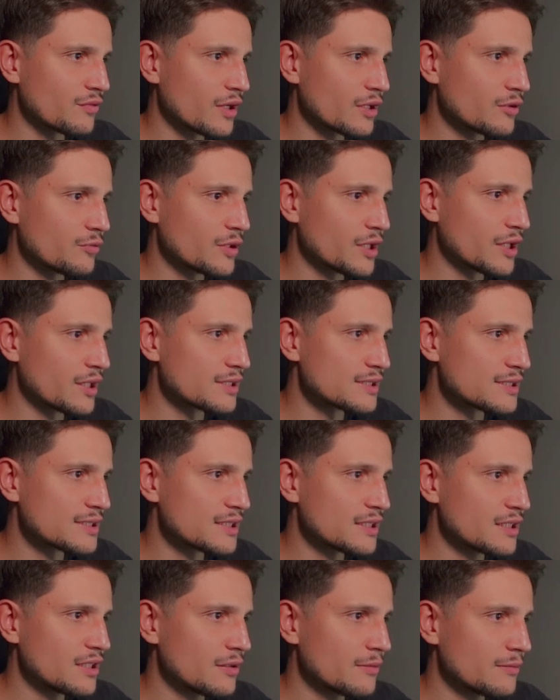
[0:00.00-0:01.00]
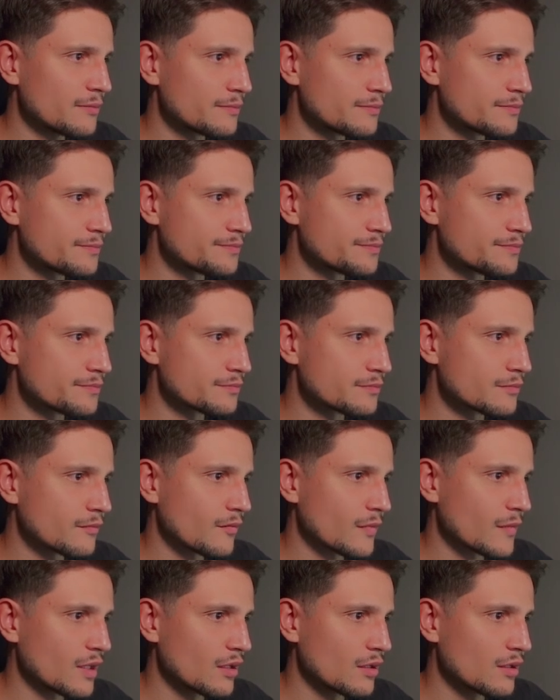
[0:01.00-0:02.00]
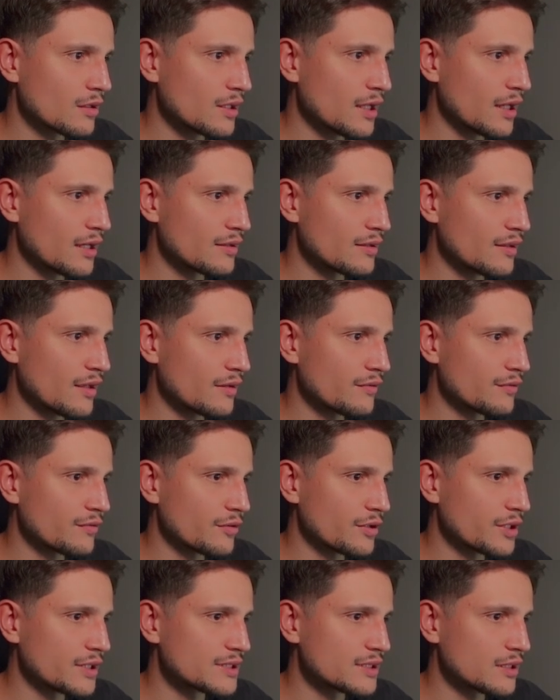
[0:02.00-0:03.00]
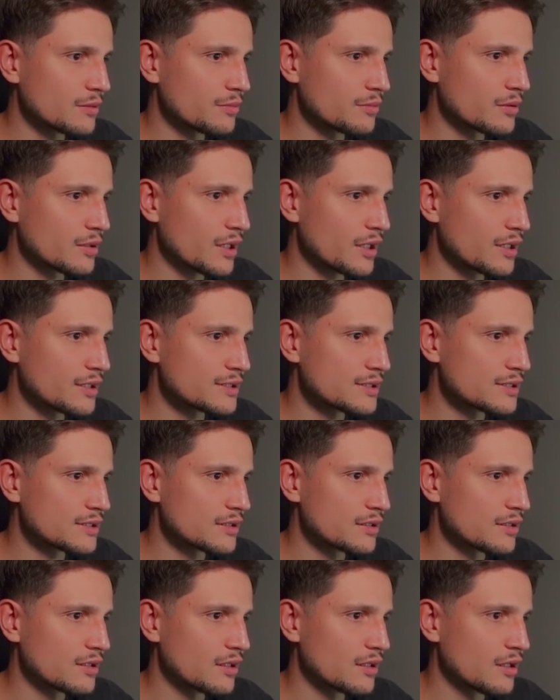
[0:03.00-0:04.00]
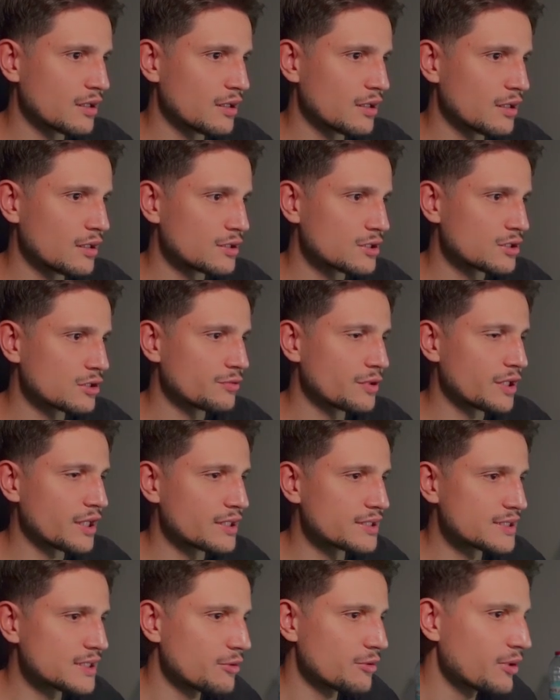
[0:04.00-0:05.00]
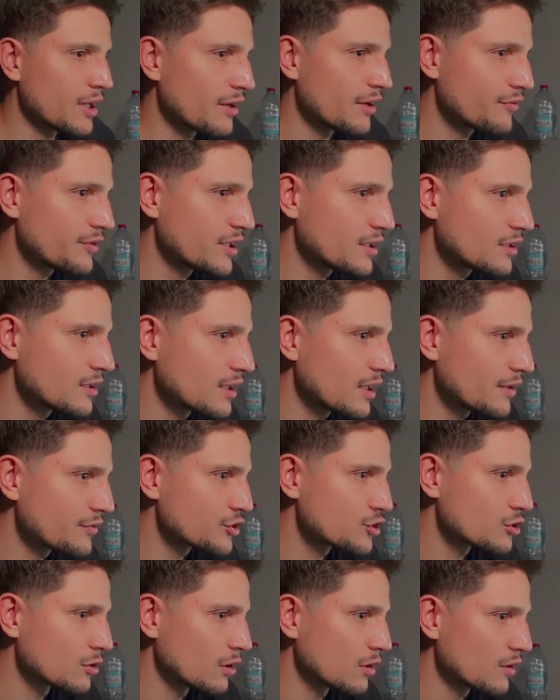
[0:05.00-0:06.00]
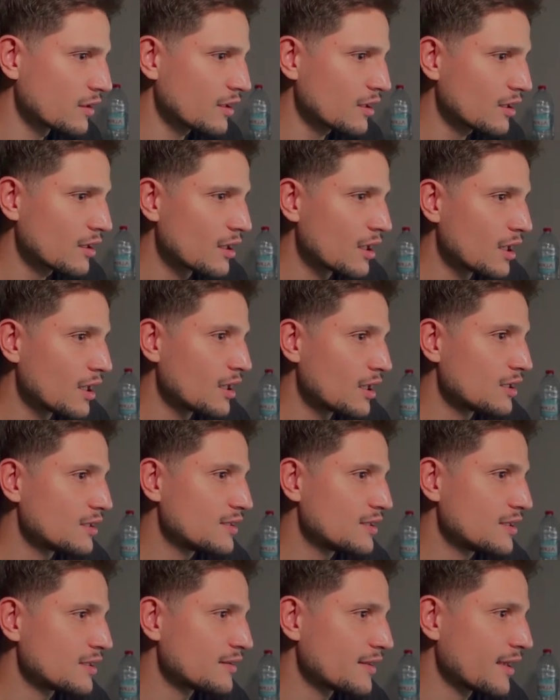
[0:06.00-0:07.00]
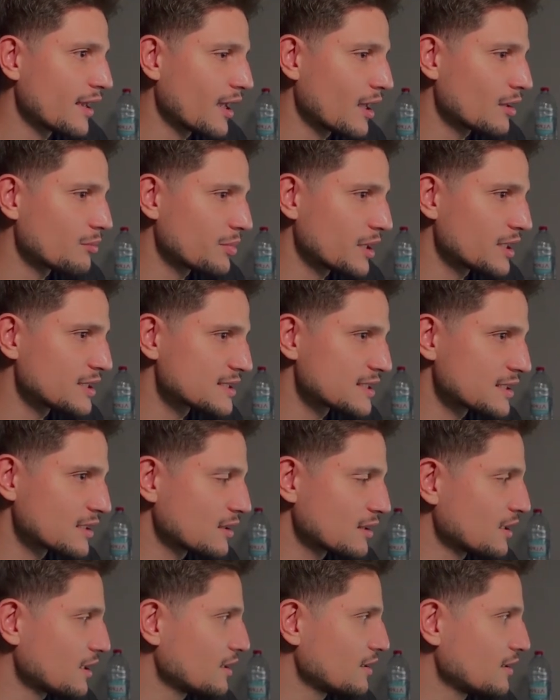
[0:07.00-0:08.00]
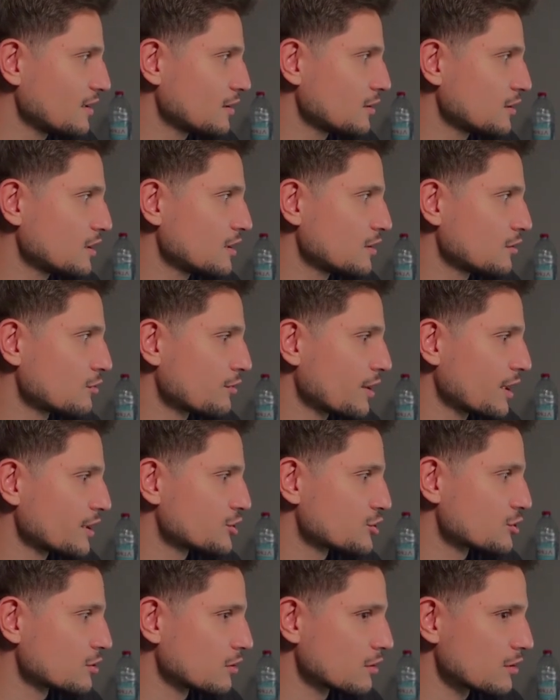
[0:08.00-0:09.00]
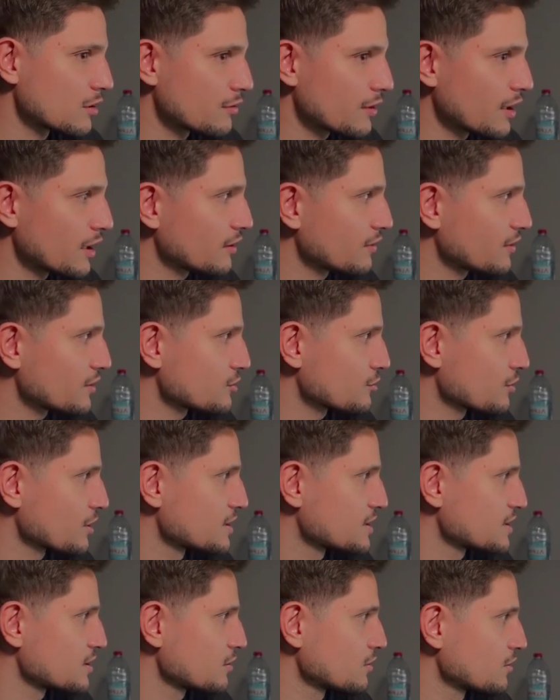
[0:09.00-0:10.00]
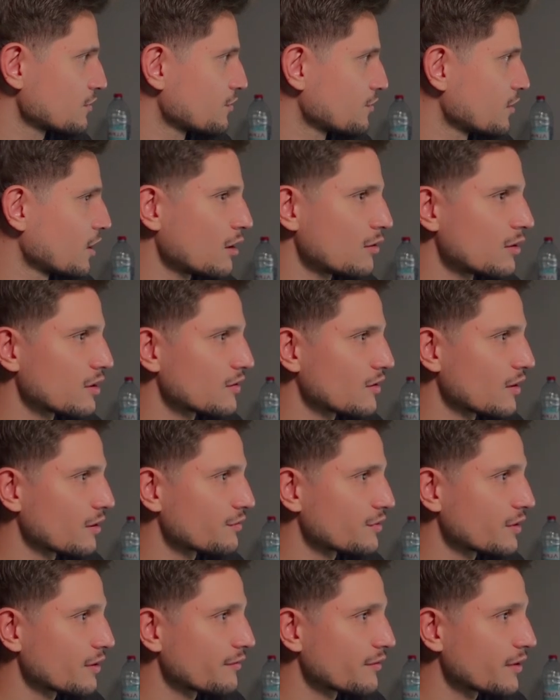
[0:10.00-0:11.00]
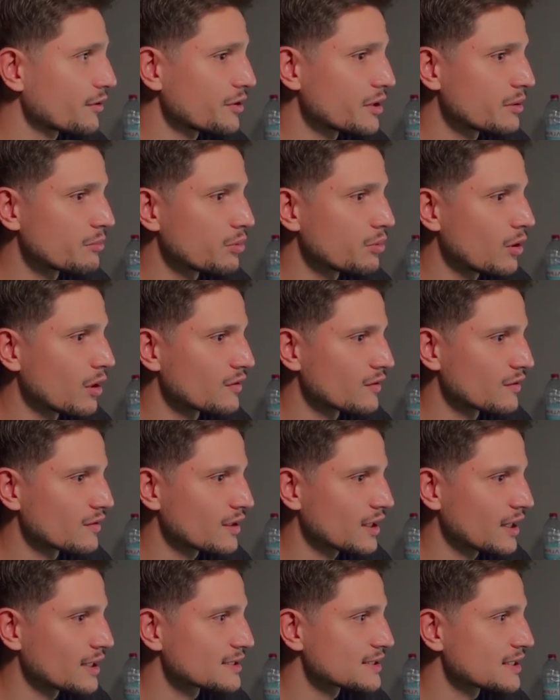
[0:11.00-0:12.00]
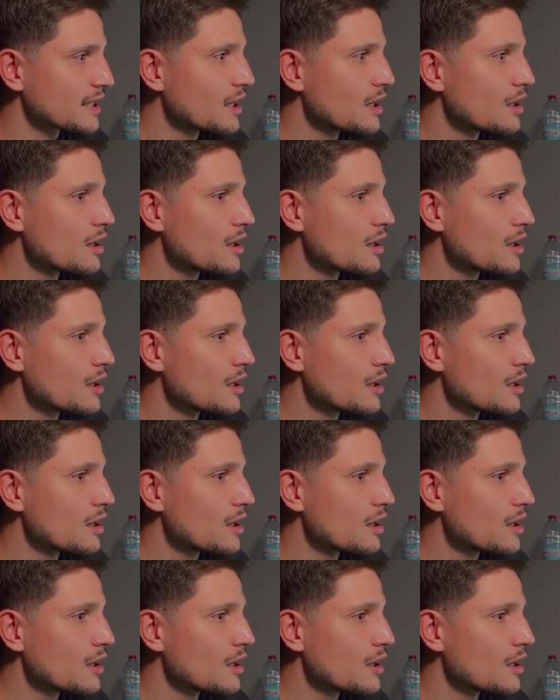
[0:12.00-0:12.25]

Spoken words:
right, we can see like that, for example, guys. So we can see we have here the left shoulder, here the head basically, and here the right shoulder, right? As you can see on the 4-hour time frame. Very important, guys.